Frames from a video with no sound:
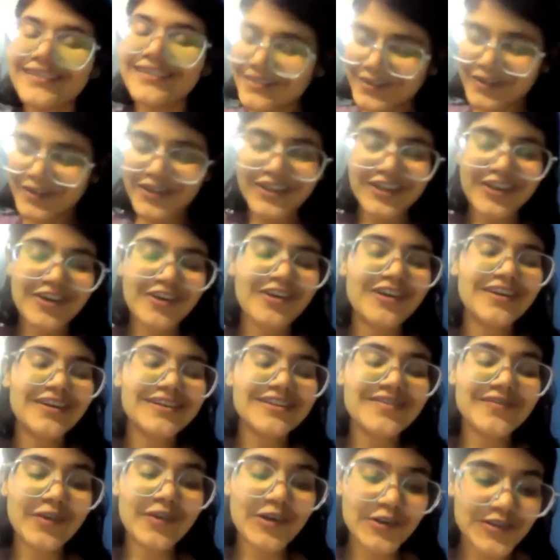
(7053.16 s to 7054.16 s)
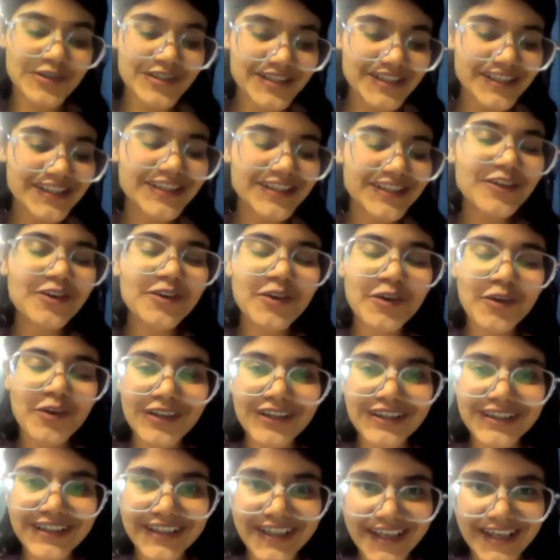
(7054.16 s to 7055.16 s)
follow Jitender on
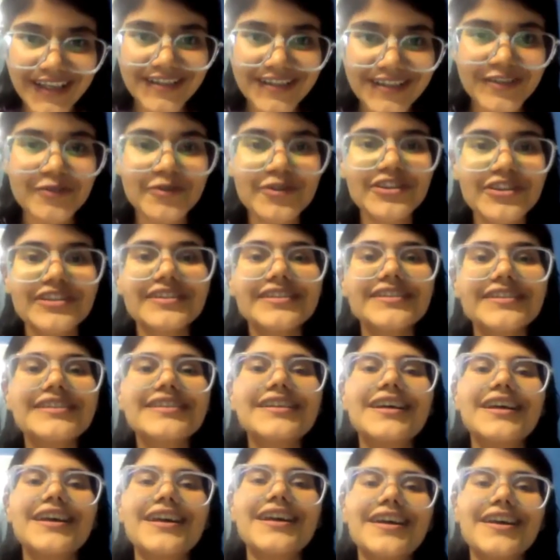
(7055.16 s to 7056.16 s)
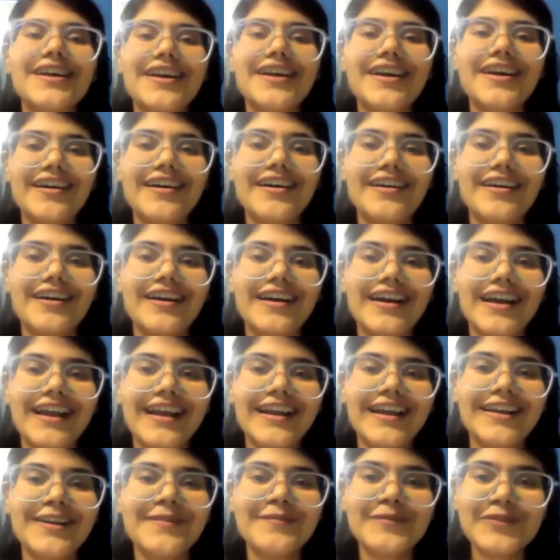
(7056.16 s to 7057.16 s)
all their socials.
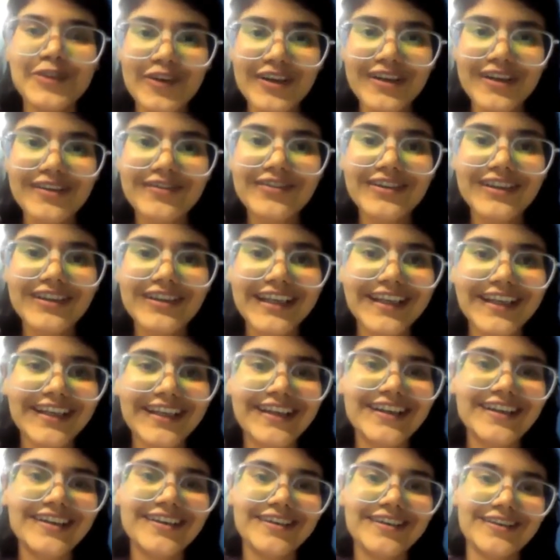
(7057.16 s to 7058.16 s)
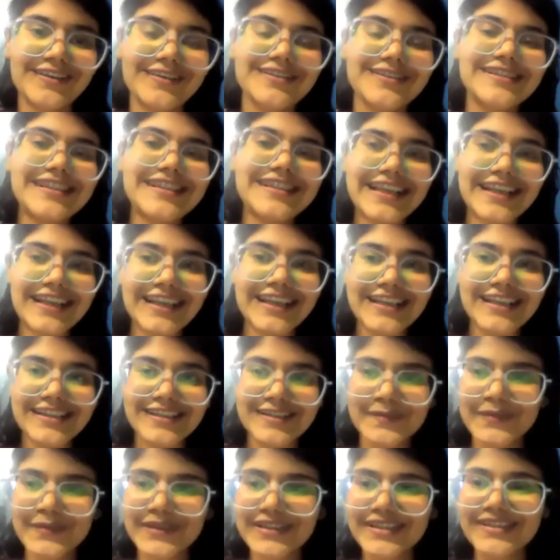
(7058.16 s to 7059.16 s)
And I'm sorry for like saying
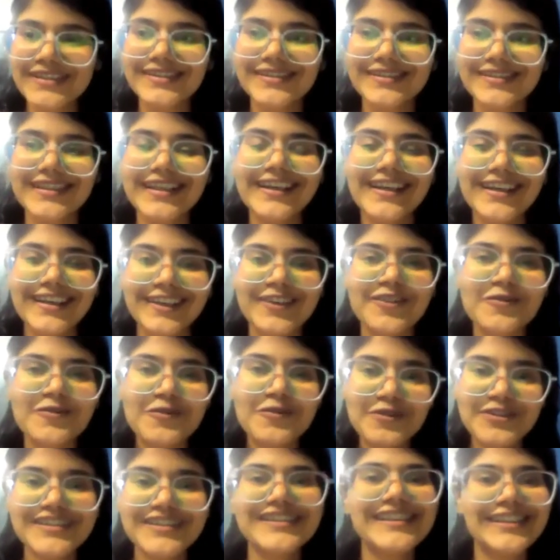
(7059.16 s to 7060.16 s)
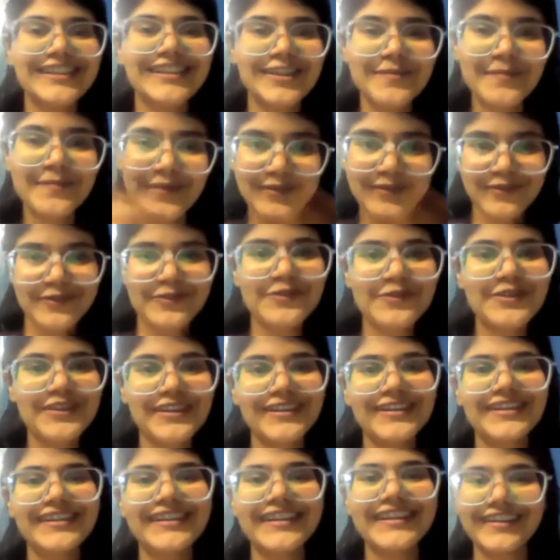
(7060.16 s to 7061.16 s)
his, because like I know Jitender
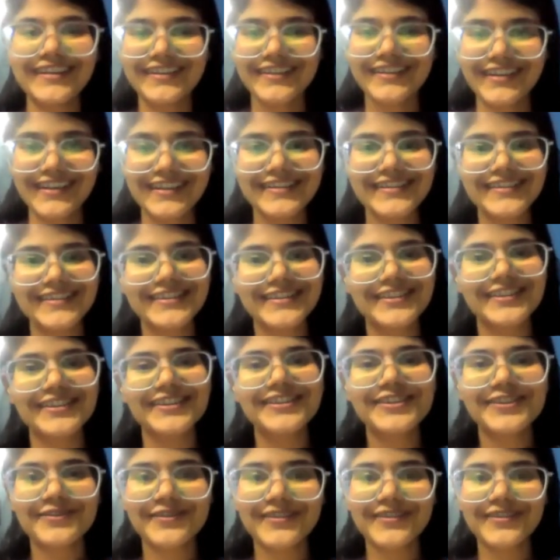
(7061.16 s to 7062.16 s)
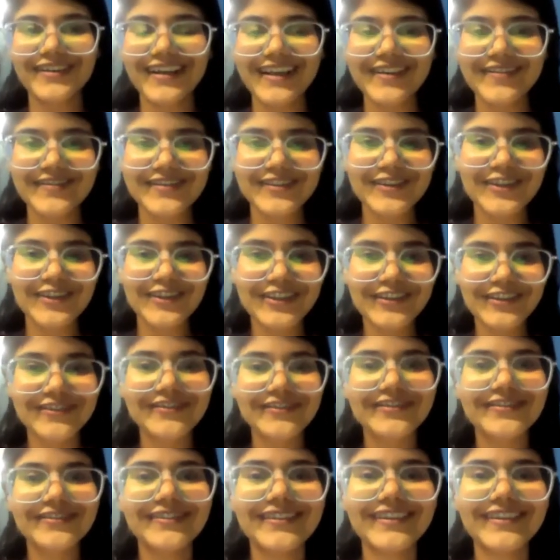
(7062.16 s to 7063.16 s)
before their transition. So I'm sort of,